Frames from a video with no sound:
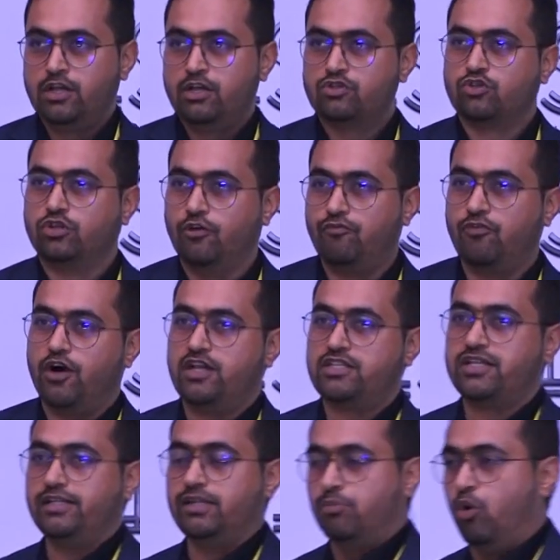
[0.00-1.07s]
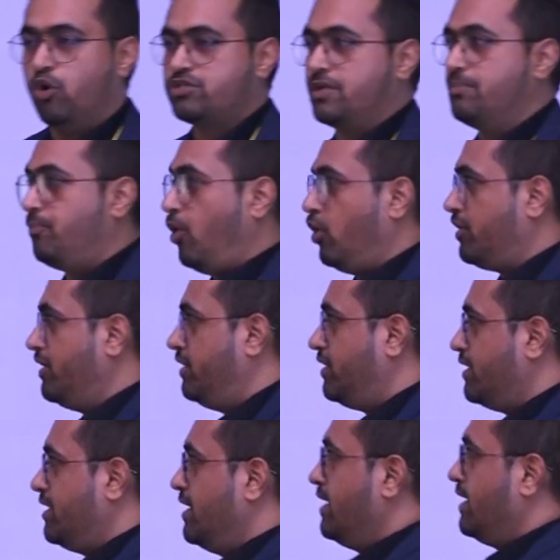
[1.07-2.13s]
So the first and the most important
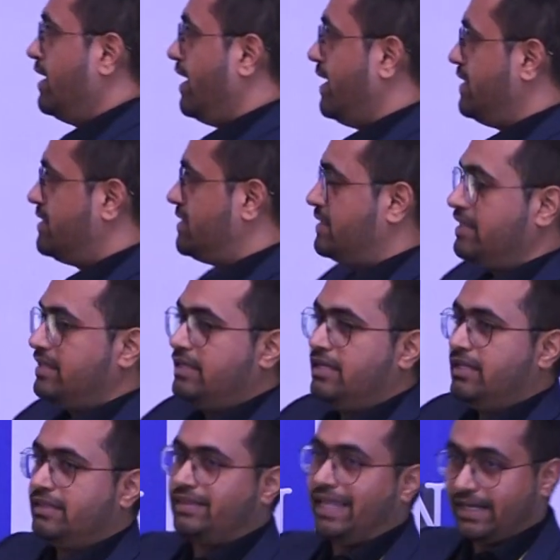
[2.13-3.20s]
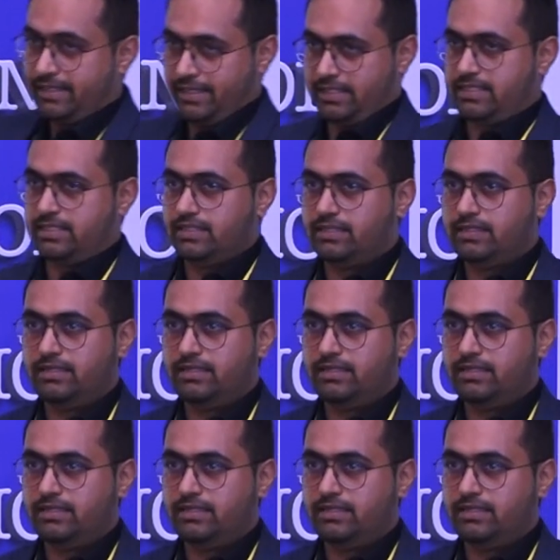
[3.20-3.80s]
is thickness,